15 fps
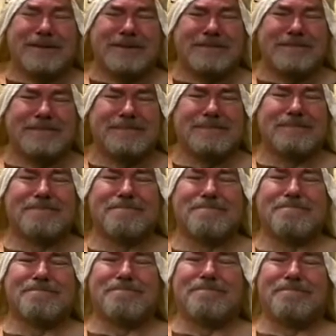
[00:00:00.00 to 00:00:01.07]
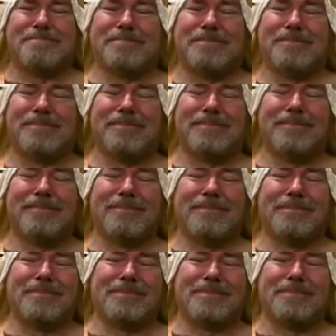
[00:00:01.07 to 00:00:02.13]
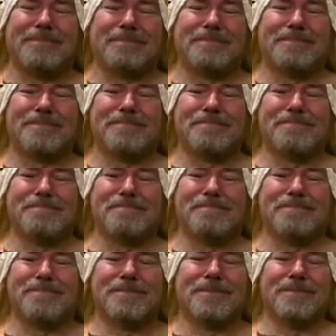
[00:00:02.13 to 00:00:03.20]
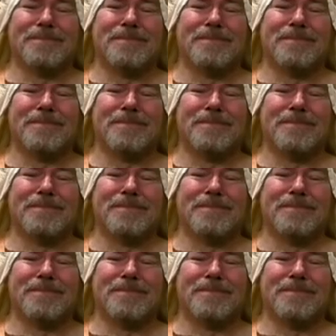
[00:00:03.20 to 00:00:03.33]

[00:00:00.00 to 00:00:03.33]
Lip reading: Nothing is said.